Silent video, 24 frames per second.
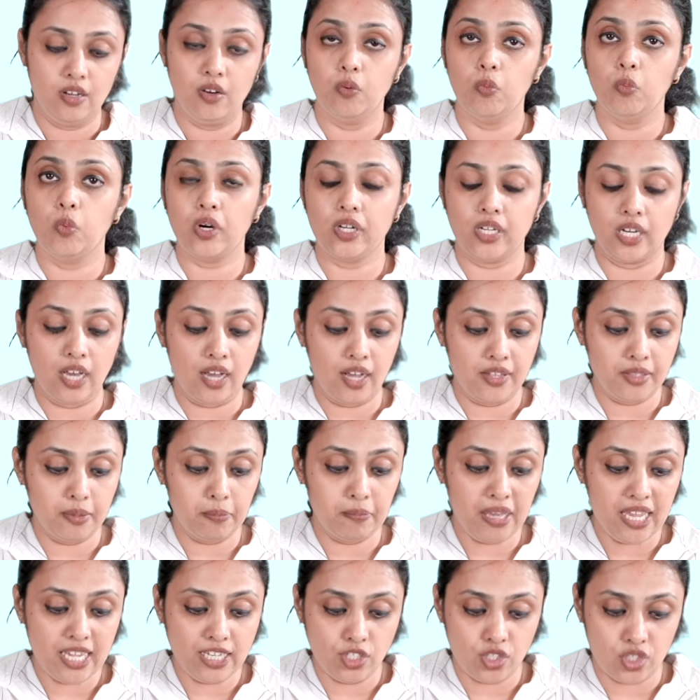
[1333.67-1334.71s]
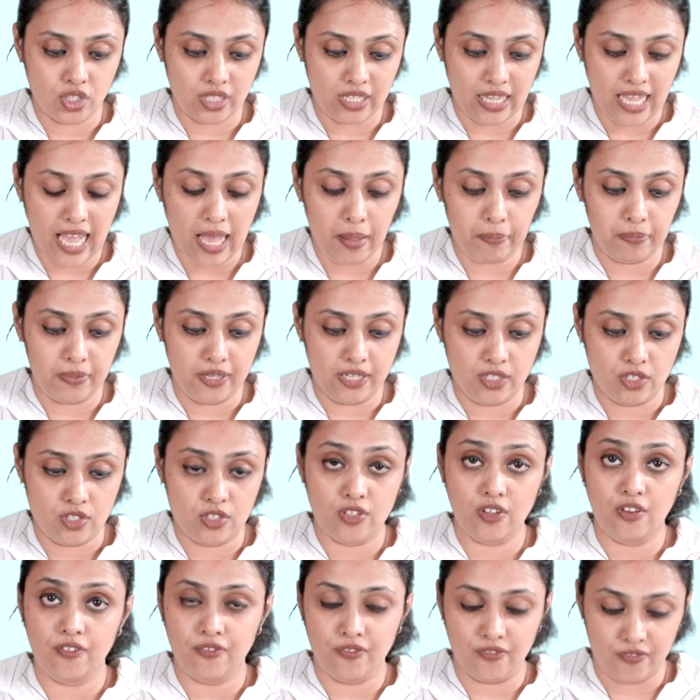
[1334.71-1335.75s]
What are the major
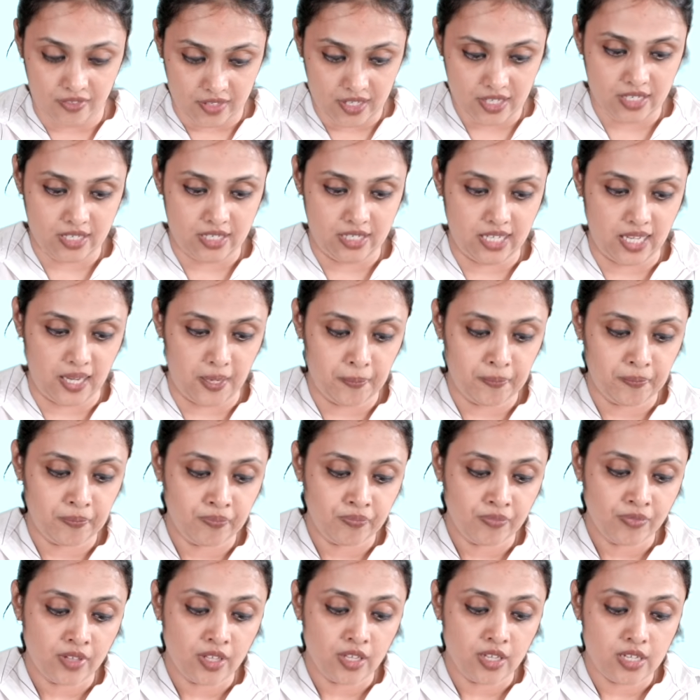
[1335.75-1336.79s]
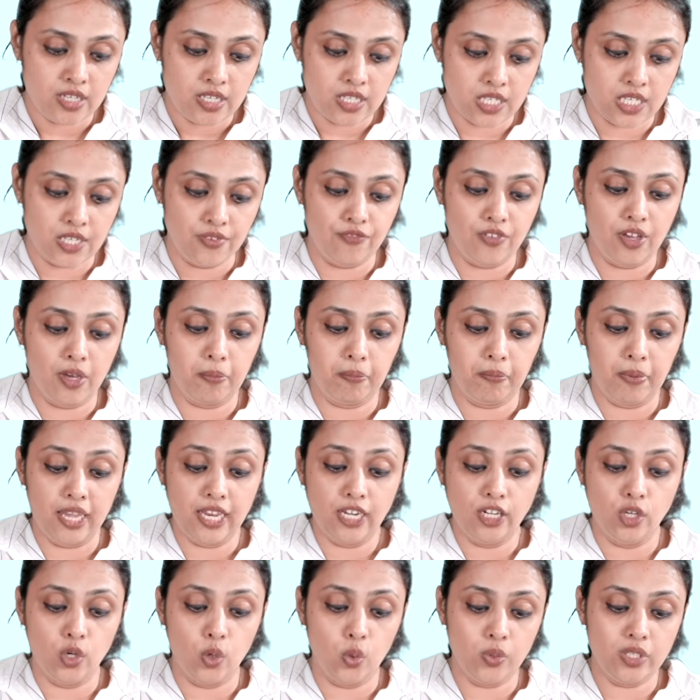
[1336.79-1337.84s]
happenings of this day? Severe
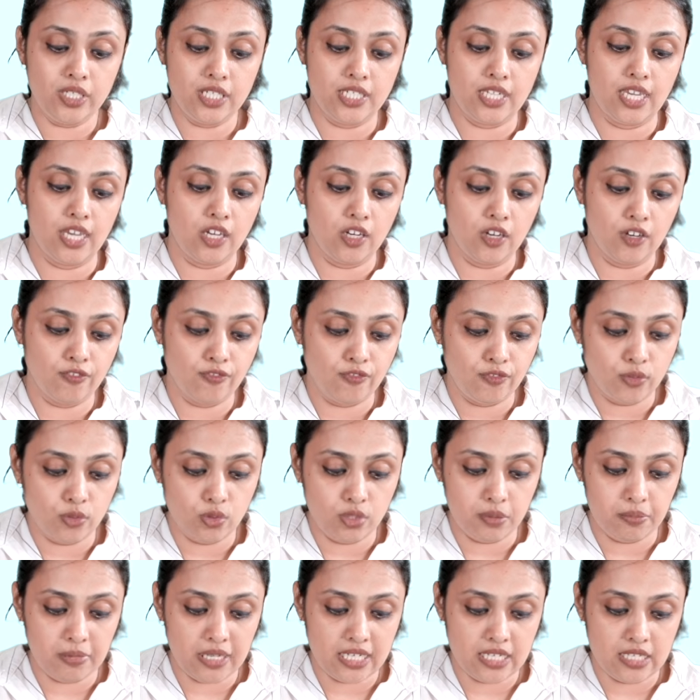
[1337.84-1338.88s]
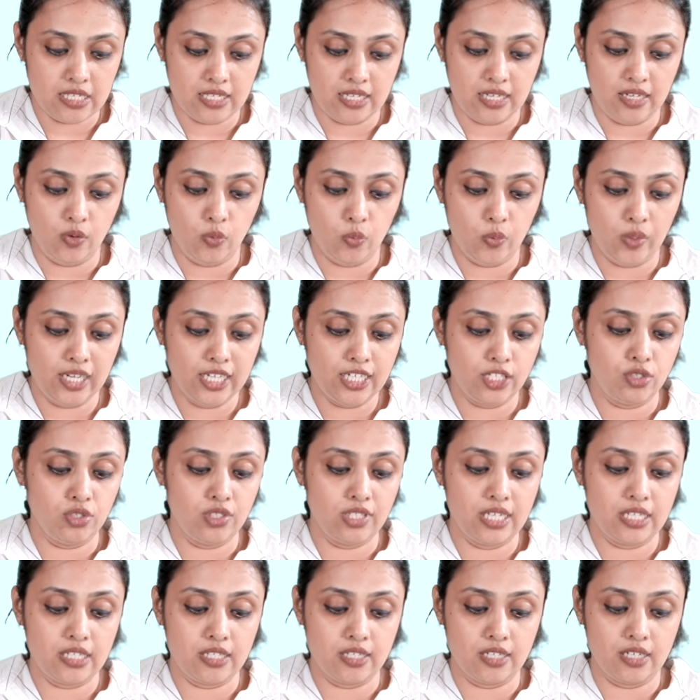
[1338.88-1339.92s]
pain, no intake of food, medicine, willing to
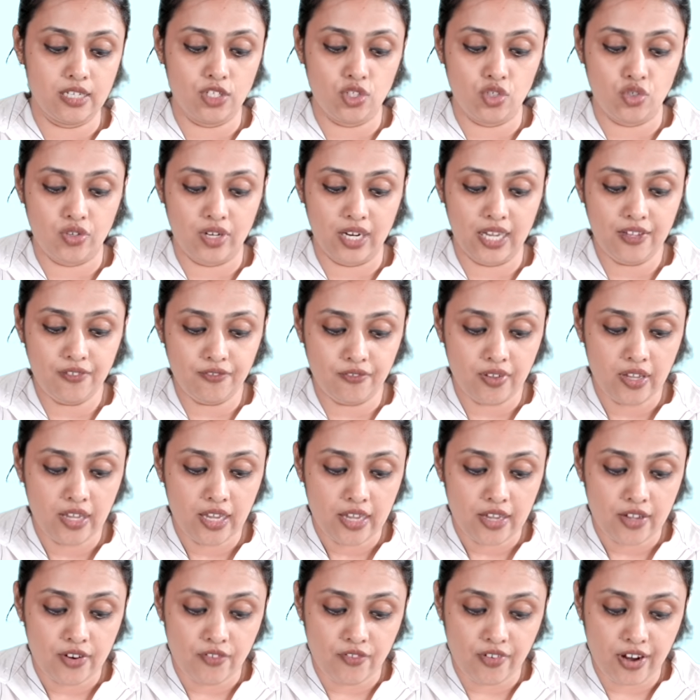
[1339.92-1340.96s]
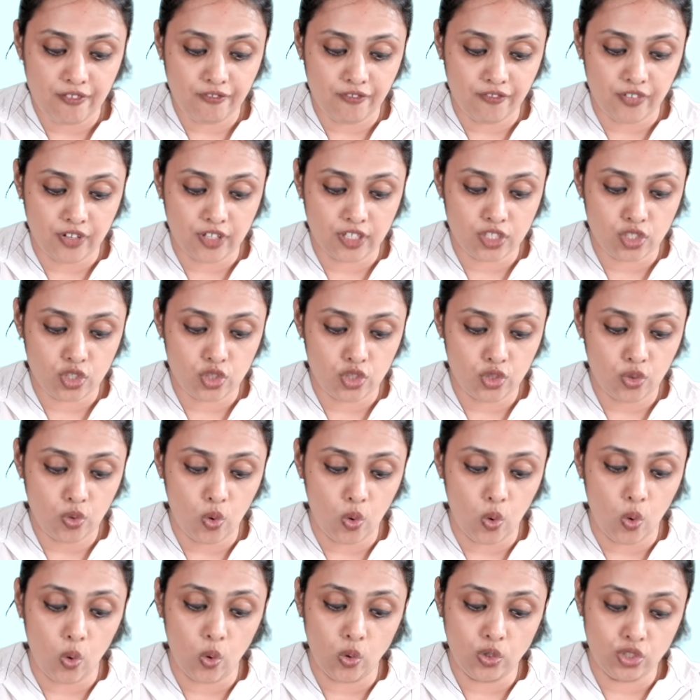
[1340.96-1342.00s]
take syringe drive, referred
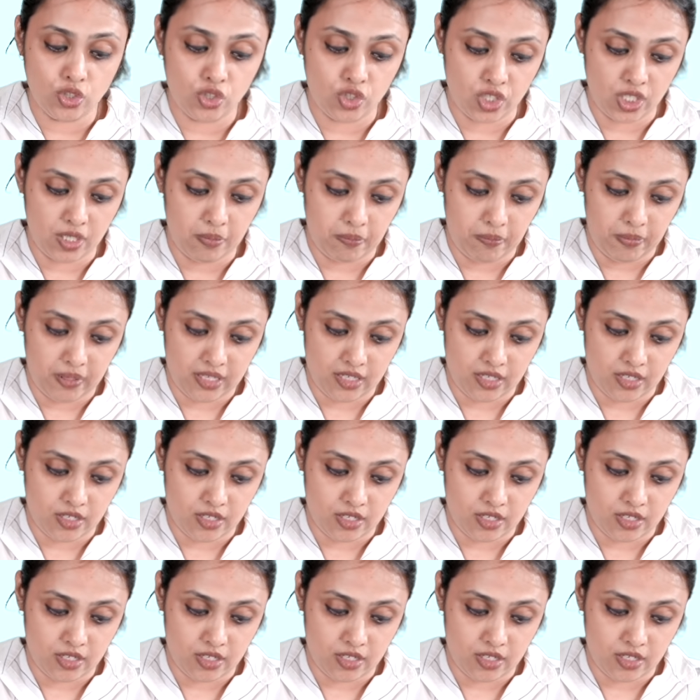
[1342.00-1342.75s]
to own GP.